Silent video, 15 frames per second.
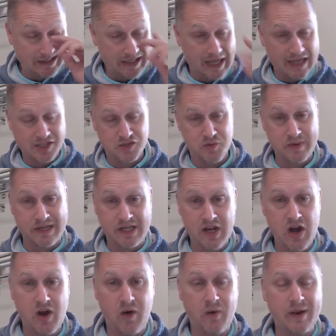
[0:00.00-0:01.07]
as we
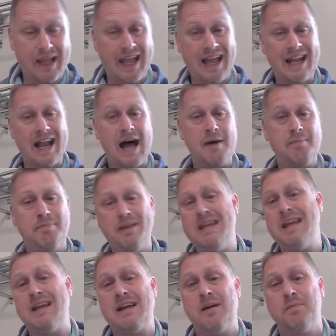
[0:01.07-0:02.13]
know, cannot
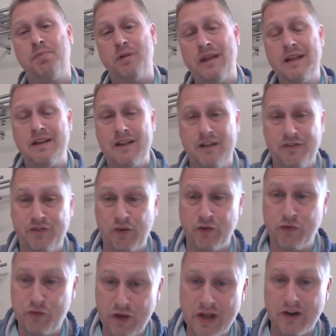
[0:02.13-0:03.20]
be completely
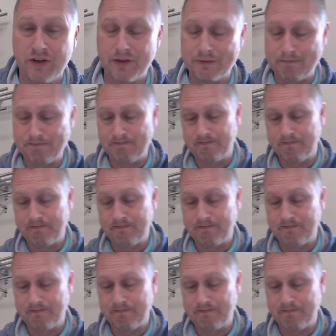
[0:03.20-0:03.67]
fulfilled.